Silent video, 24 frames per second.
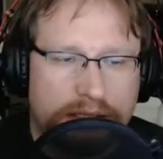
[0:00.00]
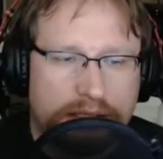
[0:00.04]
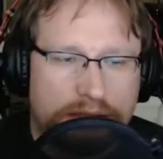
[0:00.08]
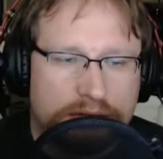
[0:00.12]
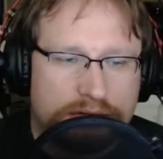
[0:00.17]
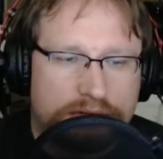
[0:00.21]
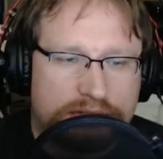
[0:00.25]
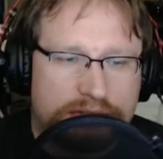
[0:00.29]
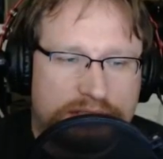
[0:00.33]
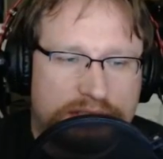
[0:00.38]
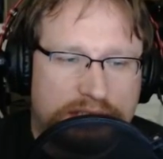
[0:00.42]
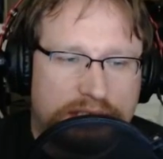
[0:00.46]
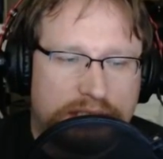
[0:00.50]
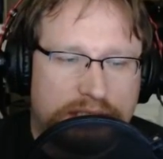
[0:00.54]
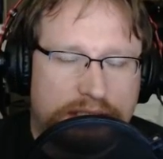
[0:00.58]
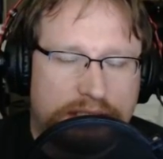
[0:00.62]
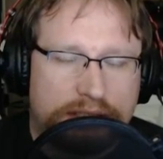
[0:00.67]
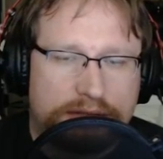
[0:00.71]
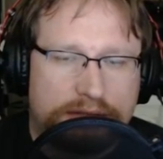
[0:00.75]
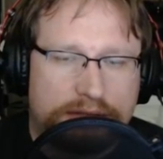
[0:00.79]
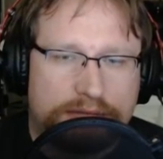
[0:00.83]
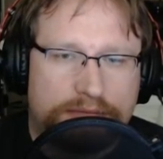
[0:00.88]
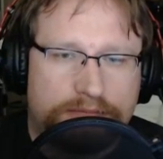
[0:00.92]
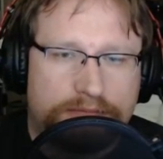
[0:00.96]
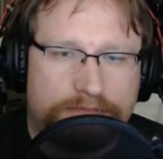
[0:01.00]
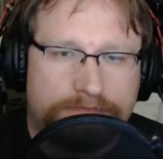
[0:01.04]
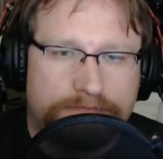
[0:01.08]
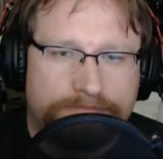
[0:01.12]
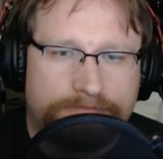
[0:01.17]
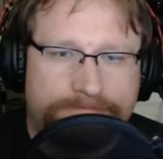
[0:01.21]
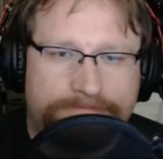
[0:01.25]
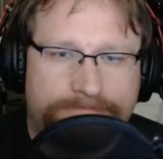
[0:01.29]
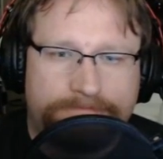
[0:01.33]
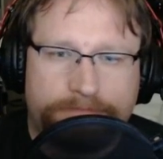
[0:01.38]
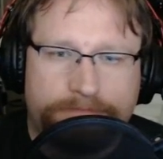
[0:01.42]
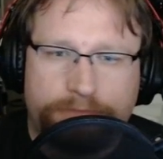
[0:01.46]
then there's the...
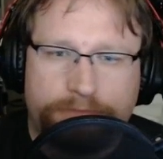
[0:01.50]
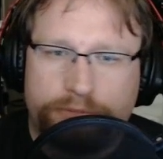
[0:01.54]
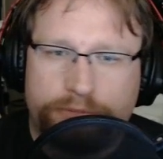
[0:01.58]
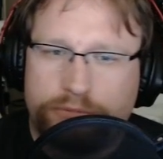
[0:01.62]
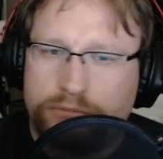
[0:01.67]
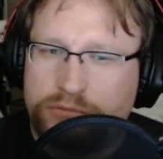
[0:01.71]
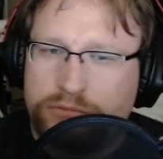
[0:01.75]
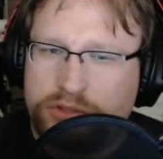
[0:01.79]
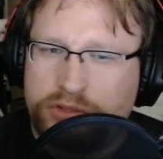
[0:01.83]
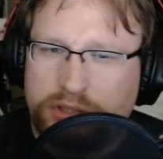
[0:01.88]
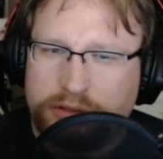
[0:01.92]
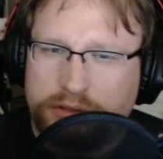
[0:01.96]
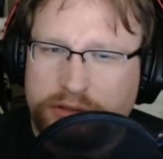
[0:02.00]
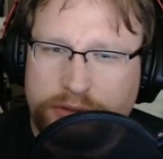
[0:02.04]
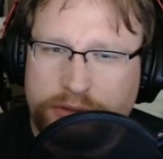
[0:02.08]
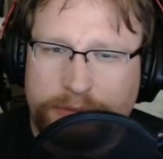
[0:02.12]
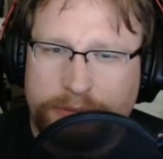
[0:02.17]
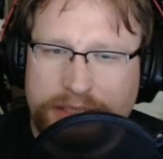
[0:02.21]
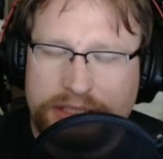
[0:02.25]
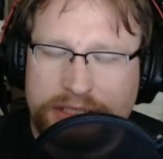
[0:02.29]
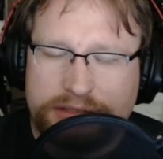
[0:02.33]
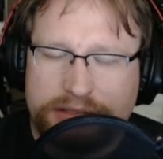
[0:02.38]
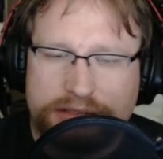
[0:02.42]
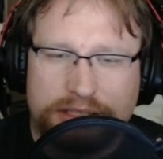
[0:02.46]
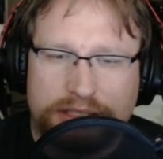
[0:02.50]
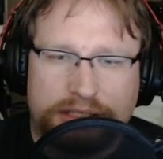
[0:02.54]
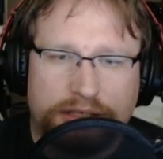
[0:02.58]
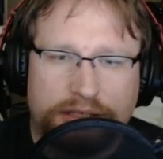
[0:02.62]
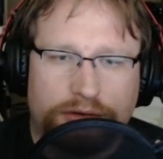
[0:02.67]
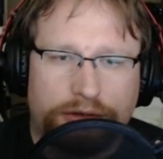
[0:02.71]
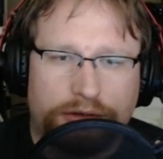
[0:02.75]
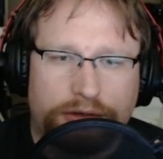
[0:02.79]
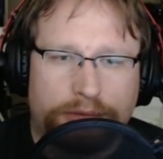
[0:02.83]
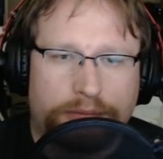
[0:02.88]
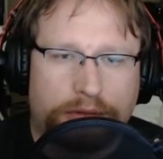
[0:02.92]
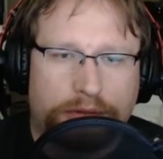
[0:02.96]
Social media is not
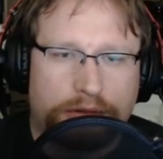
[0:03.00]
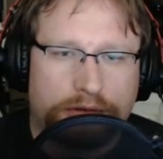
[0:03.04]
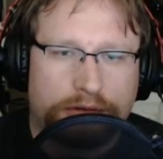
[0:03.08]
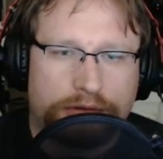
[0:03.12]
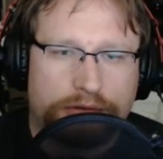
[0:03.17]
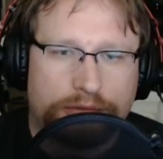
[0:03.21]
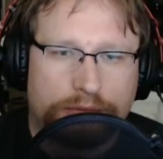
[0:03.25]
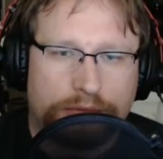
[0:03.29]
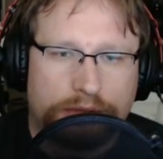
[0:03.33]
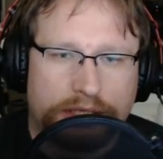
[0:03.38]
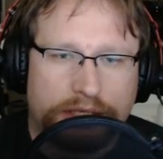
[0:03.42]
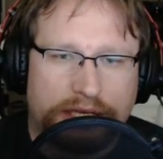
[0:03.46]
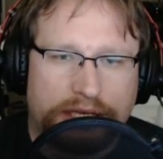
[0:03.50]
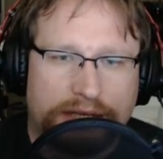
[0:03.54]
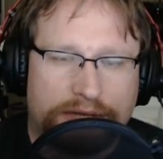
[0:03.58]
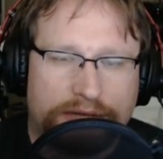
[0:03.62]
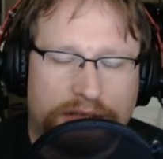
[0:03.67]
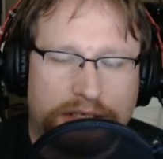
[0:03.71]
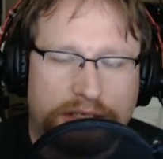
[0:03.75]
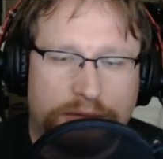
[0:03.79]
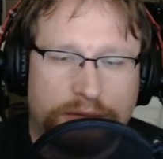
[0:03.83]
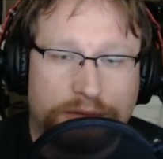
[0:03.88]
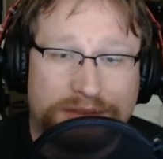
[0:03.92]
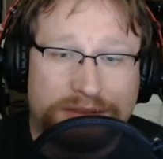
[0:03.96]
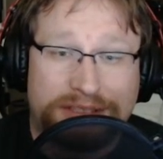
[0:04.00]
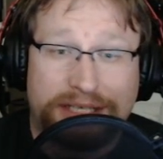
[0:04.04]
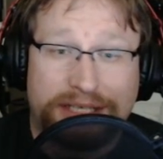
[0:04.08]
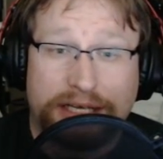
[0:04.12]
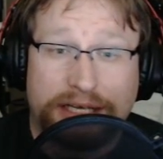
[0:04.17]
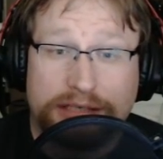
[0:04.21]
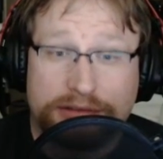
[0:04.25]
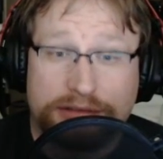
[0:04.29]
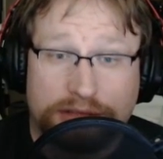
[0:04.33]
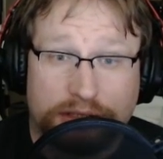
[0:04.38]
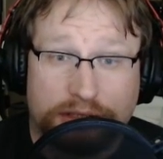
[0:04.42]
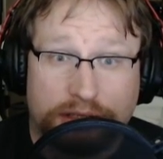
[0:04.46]
the only place where you have to deal with
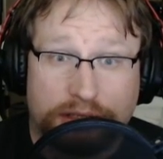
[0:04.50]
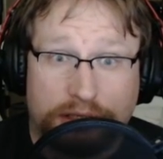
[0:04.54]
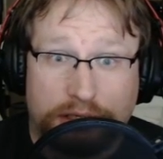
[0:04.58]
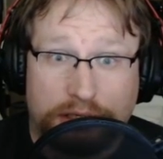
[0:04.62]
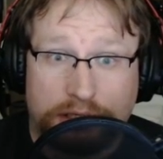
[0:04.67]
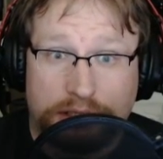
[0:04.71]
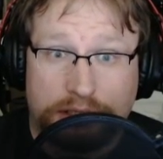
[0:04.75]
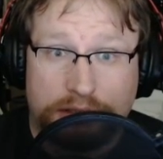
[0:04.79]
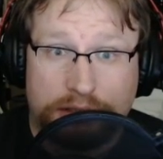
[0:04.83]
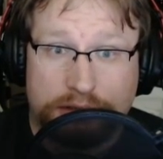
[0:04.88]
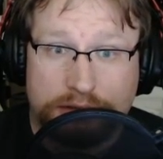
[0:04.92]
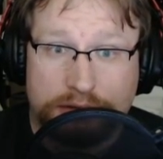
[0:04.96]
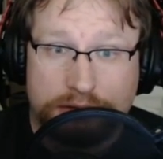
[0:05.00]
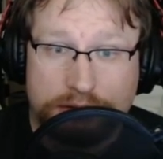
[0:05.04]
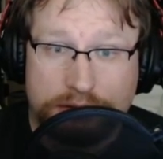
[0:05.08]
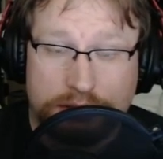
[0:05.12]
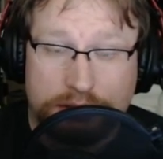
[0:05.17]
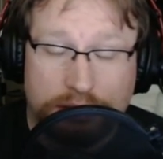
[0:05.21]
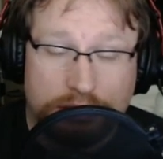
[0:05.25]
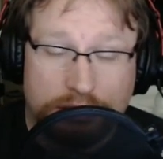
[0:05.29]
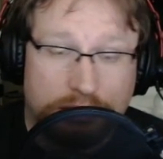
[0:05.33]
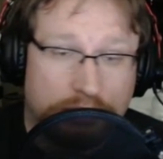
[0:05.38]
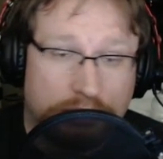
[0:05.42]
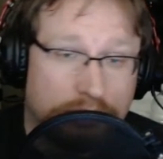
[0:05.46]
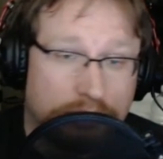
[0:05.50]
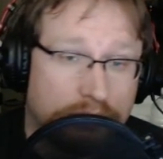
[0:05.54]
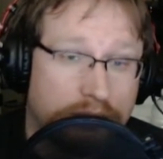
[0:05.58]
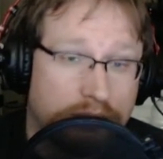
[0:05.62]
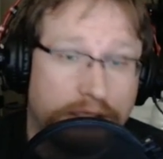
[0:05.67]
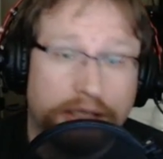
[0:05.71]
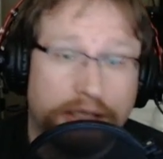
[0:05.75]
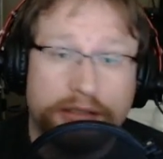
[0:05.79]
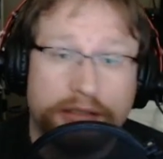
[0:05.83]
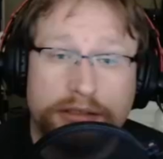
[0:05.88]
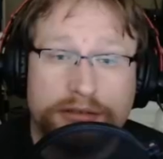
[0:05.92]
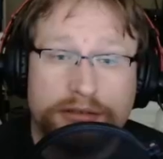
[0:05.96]
dicks online.
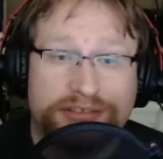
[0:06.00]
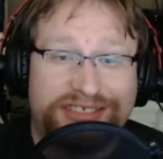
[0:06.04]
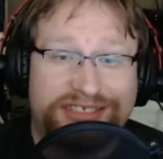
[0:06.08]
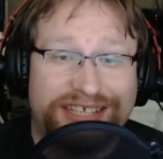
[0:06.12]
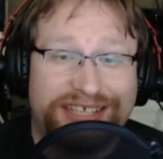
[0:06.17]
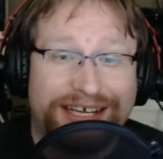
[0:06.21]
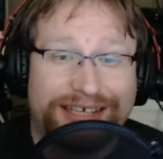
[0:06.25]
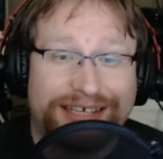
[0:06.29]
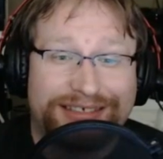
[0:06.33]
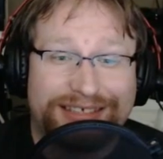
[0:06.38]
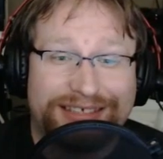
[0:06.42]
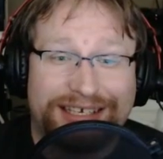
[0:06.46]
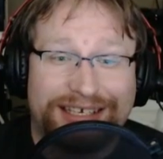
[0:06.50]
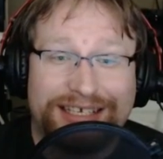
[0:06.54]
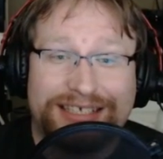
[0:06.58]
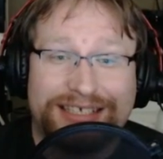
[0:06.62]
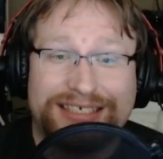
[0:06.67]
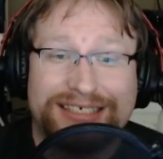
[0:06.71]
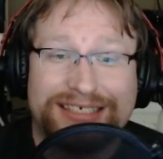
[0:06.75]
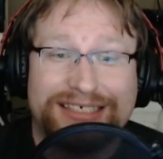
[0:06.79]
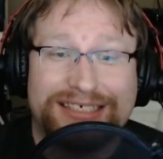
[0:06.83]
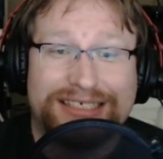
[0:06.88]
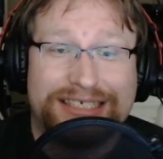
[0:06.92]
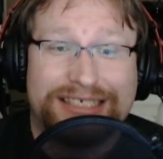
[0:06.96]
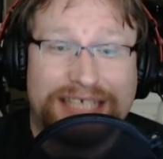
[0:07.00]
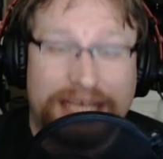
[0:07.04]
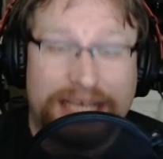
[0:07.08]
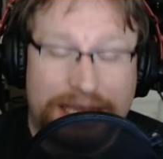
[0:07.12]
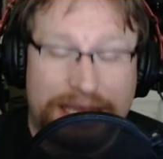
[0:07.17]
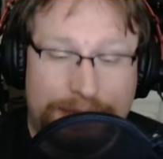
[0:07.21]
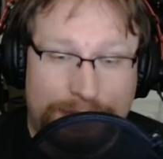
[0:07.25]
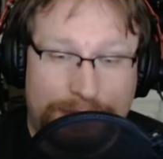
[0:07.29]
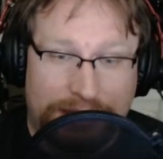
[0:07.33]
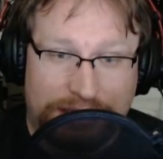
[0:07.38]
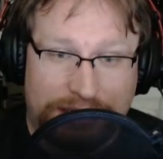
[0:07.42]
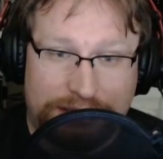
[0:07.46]
Then there's dicks in
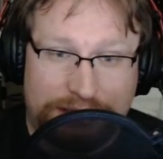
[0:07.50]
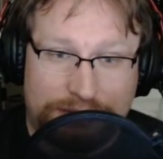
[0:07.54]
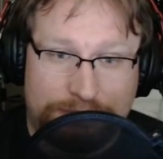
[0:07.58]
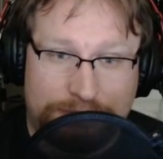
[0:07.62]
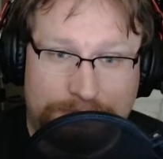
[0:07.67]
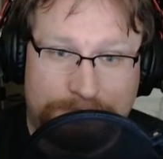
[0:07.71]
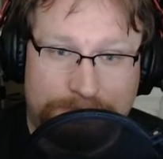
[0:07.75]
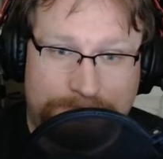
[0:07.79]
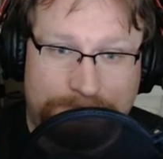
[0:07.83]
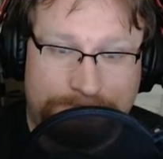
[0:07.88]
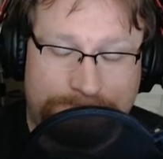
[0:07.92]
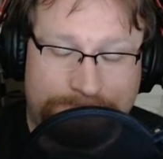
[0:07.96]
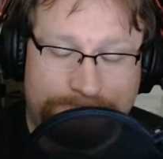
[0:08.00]
gaming.